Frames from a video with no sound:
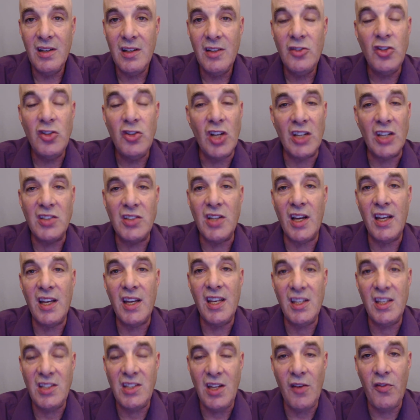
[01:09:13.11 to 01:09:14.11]
Just a
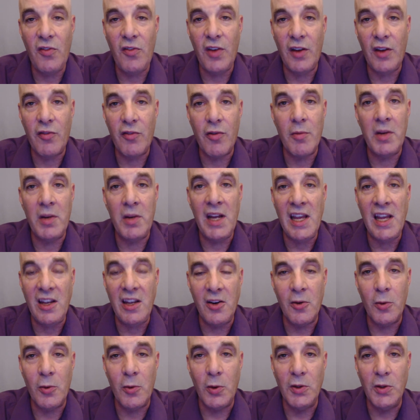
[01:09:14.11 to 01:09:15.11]
hissy fit from an
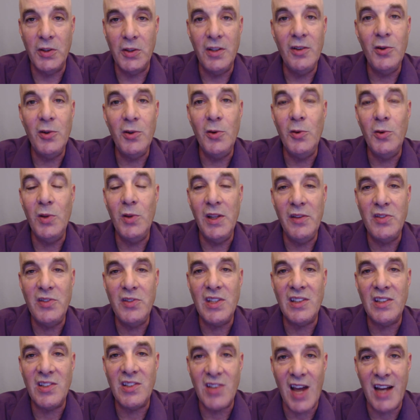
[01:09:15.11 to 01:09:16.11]
8-year-old who lives
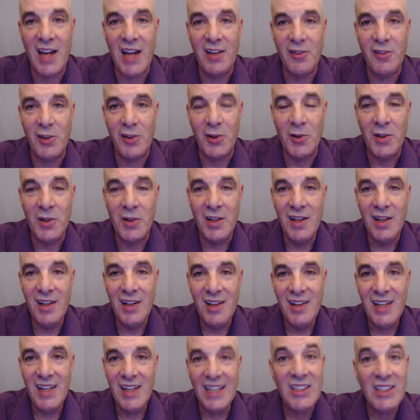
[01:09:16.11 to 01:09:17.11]
inside of you.
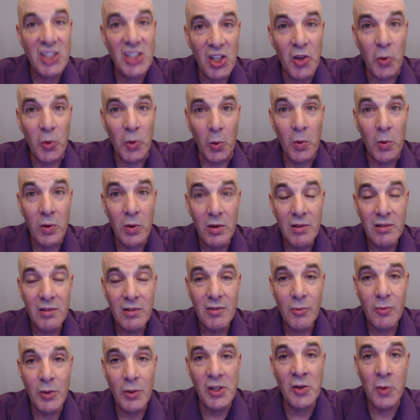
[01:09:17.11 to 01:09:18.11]
It's you
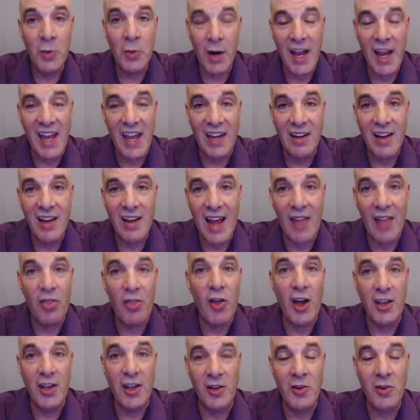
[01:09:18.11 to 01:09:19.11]
when you were 8 and
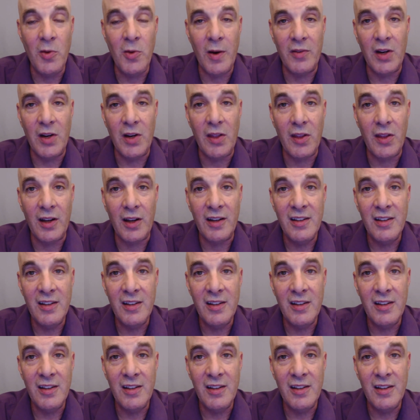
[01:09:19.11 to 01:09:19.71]
thought you knew everything.